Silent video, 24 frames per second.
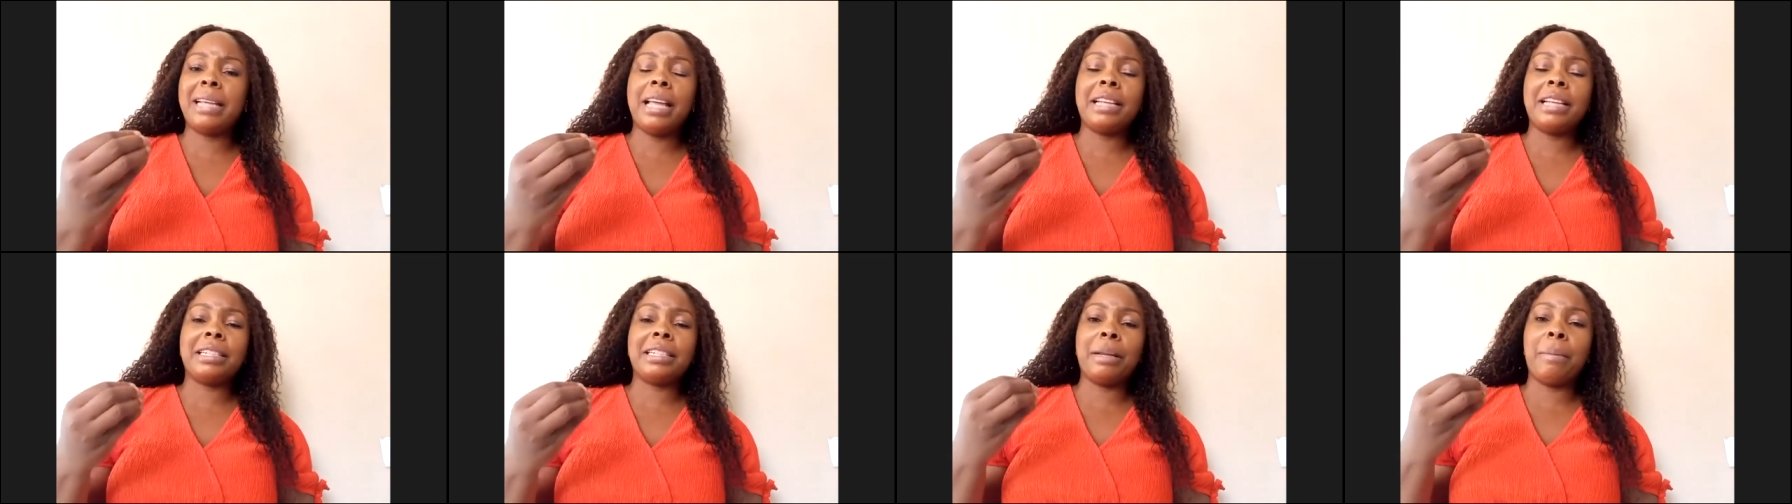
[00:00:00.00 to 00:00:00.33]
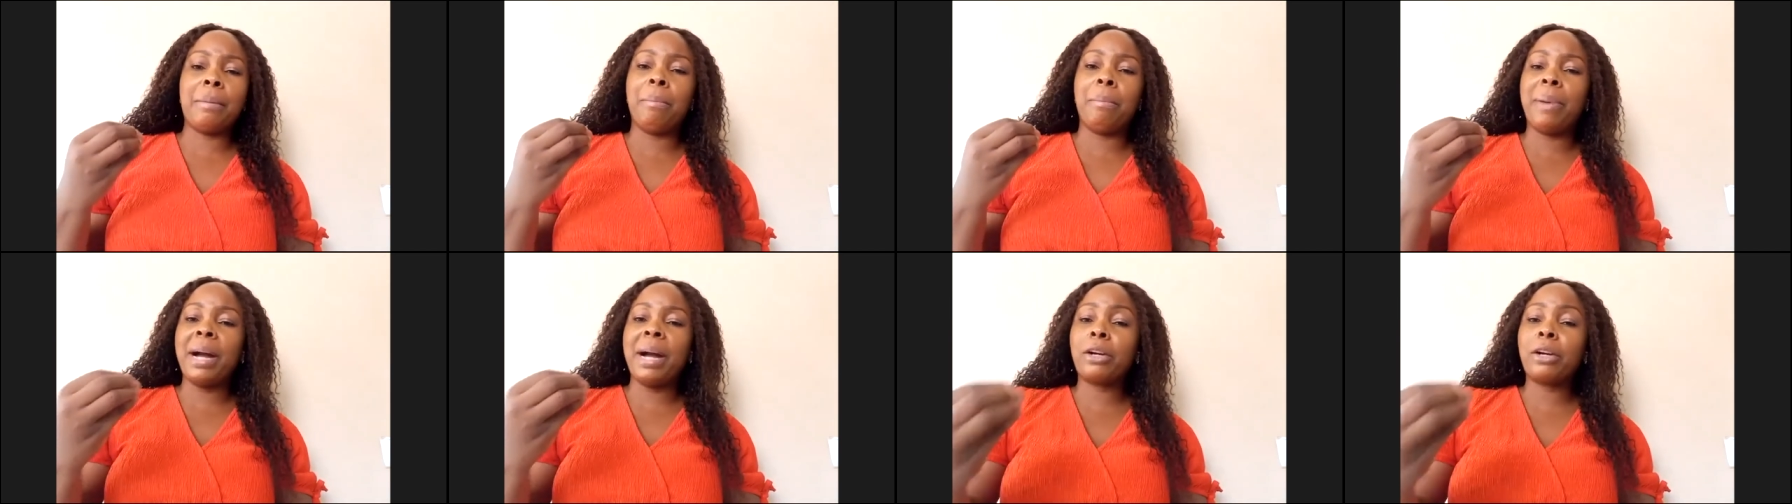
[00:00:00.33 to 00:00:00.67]
and
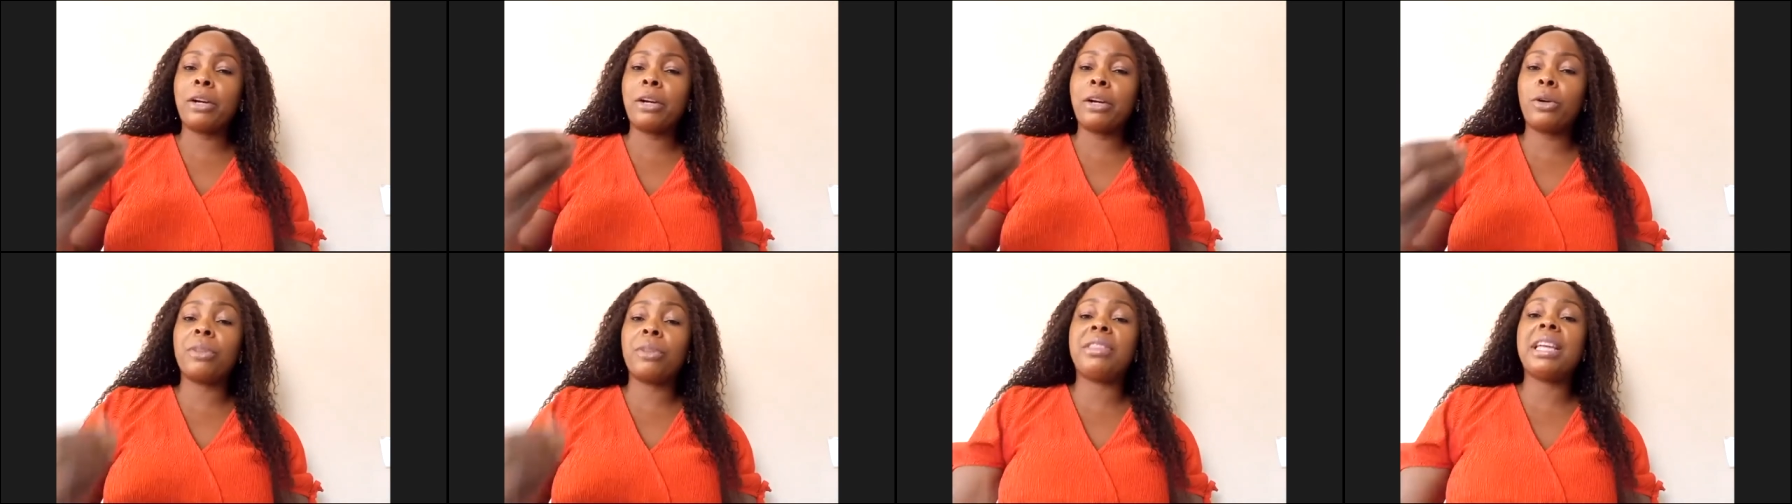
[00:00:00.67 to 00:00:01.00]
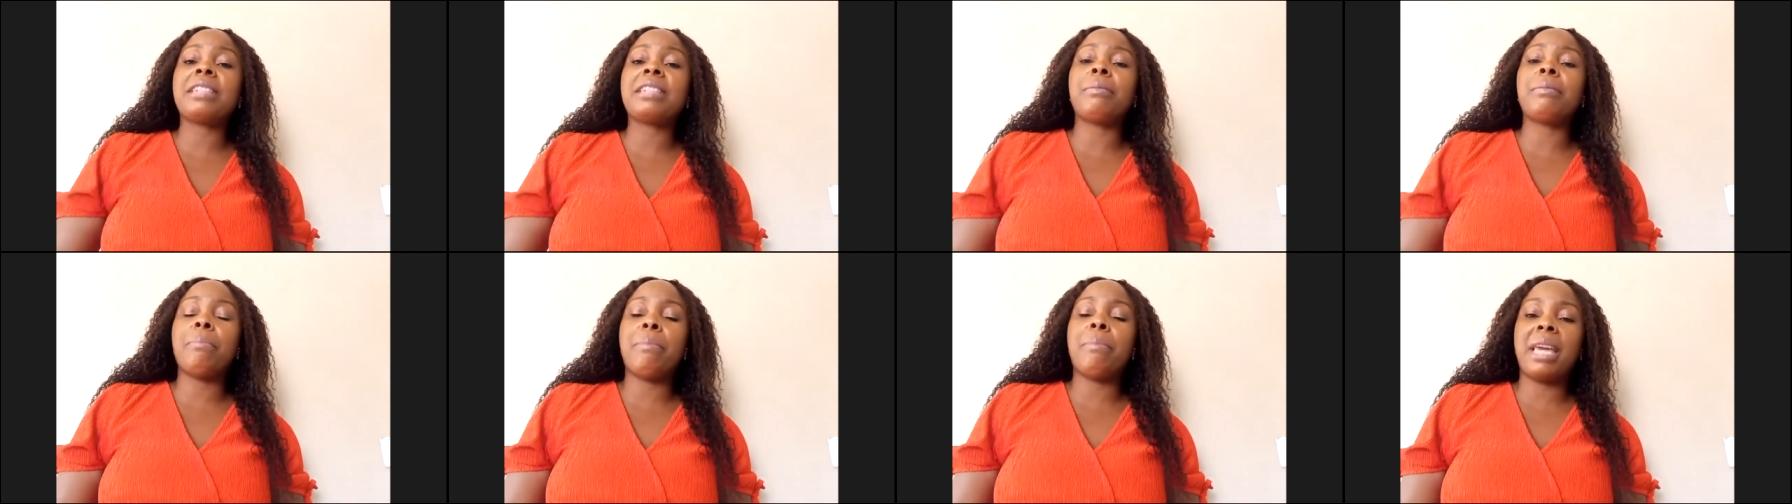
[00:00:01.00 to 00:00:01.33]
embark on
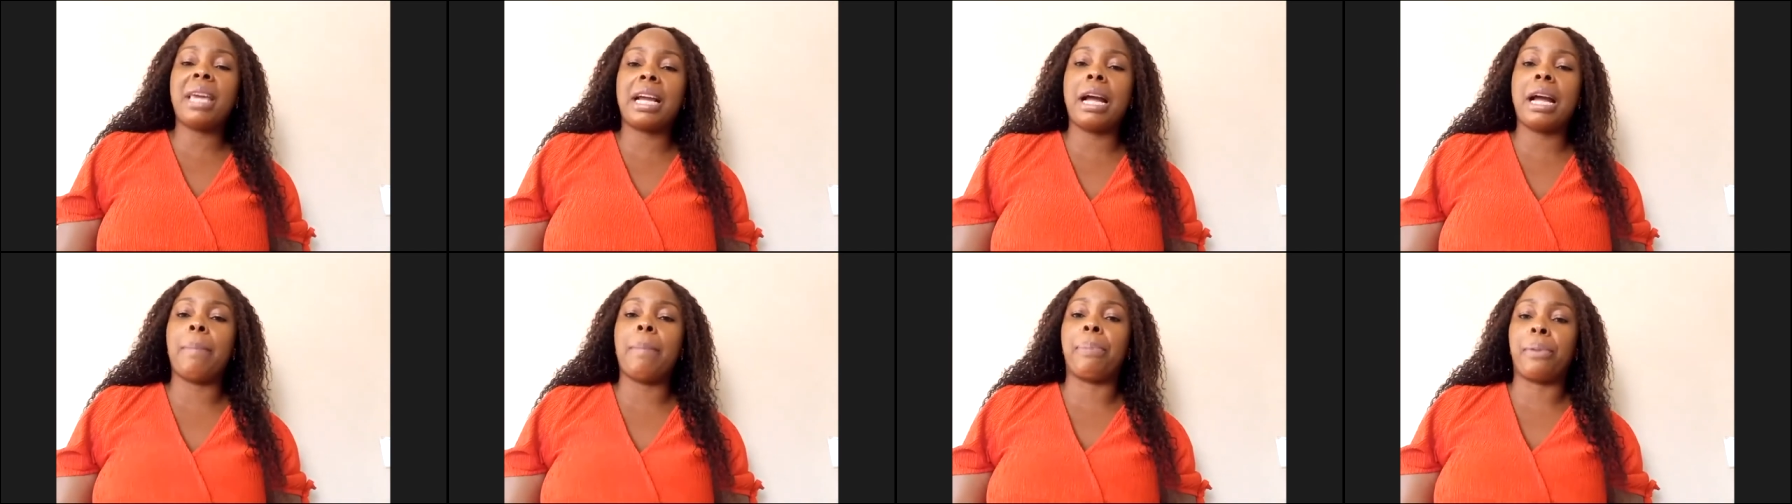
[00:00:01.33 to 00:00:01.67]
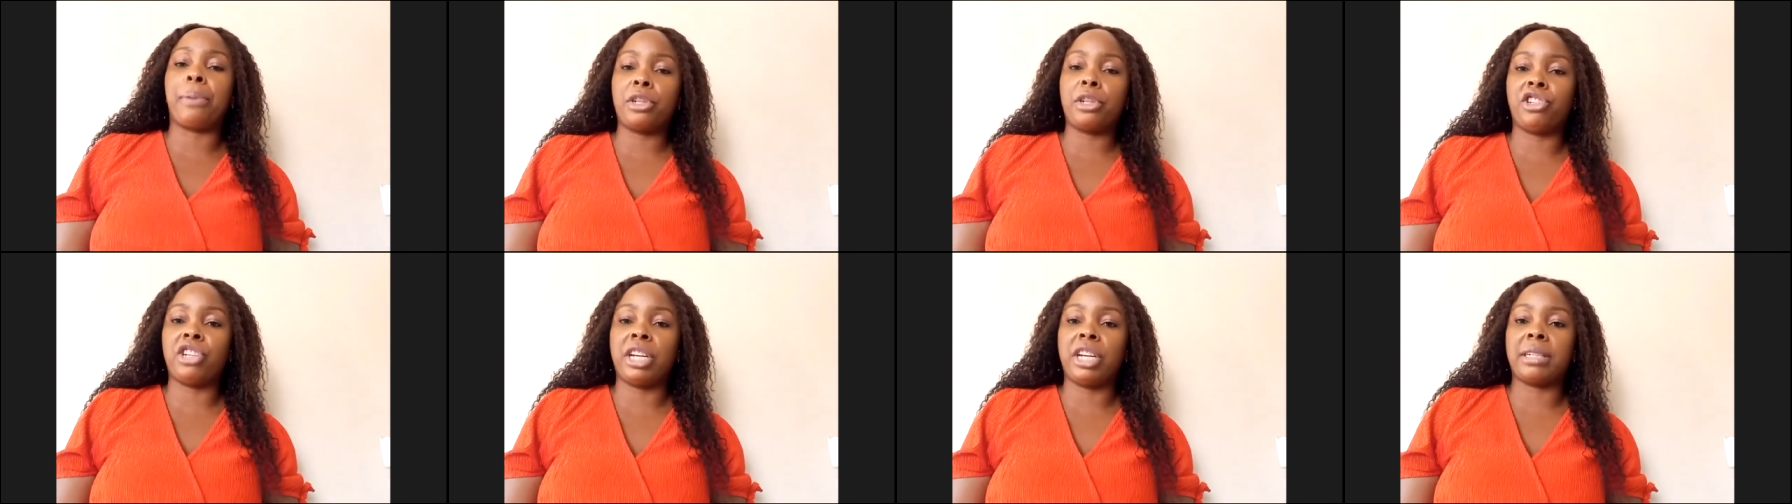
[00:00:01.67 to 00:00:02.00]
that mega
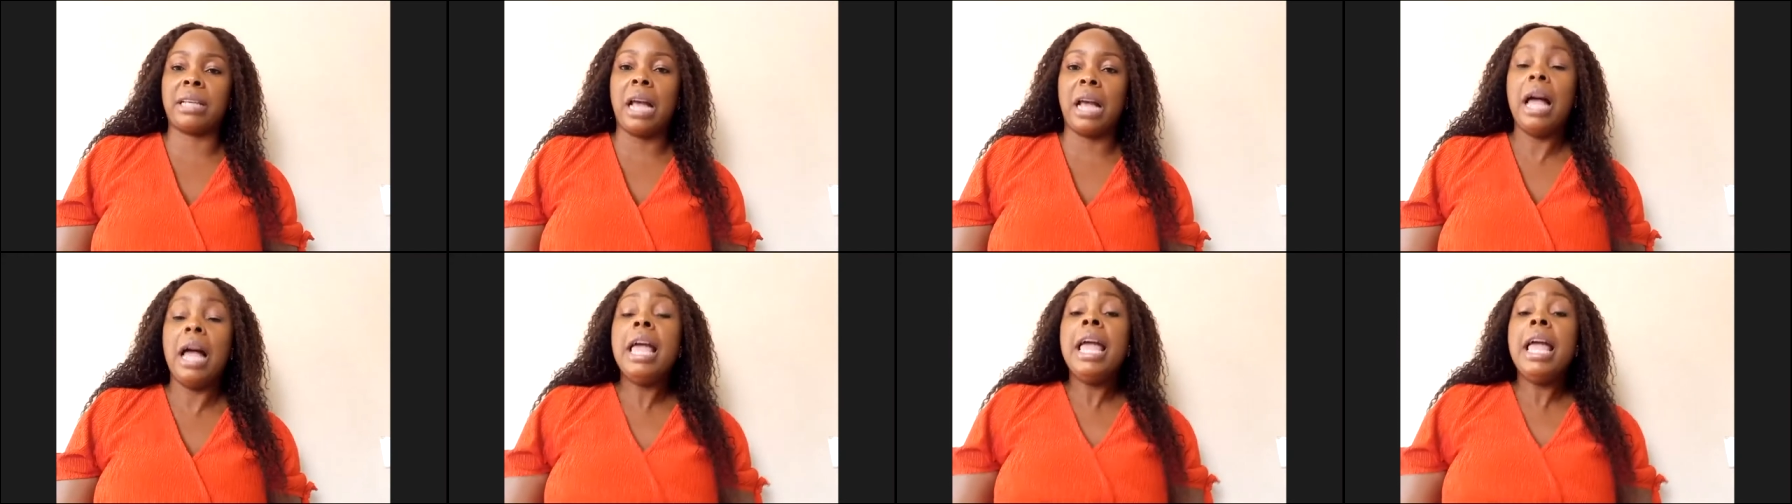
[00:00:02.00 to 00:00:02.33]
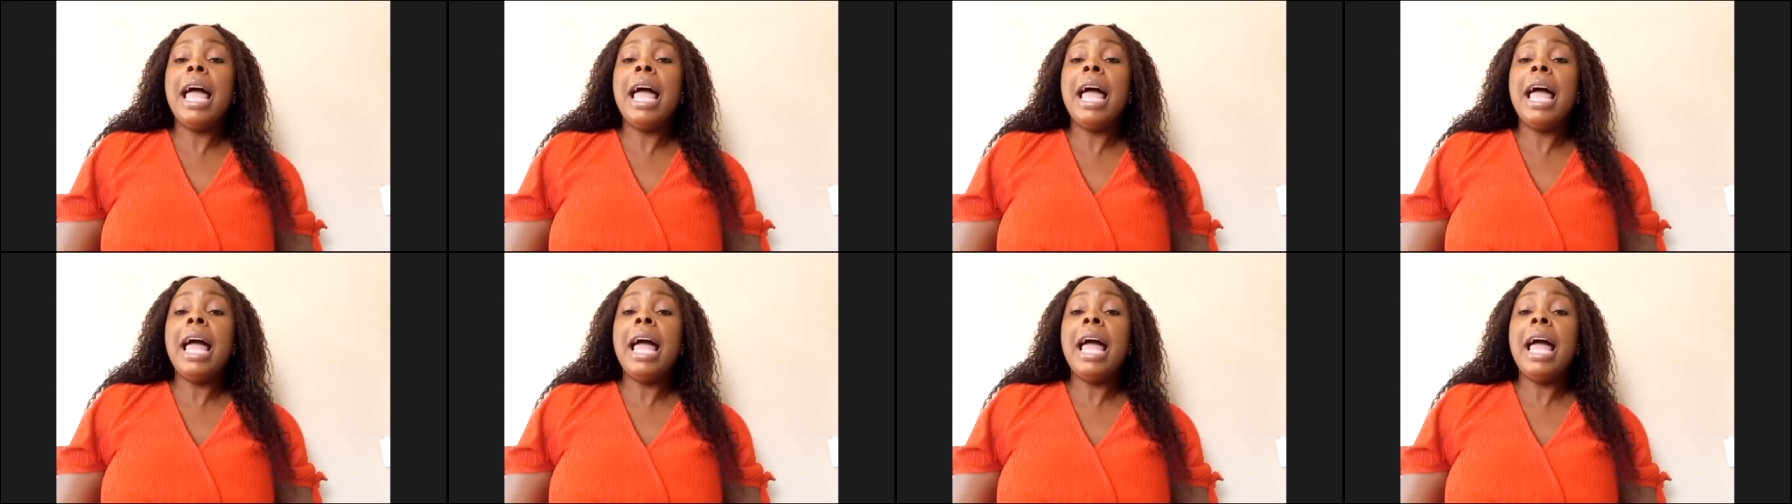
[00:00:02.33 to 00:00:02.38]
project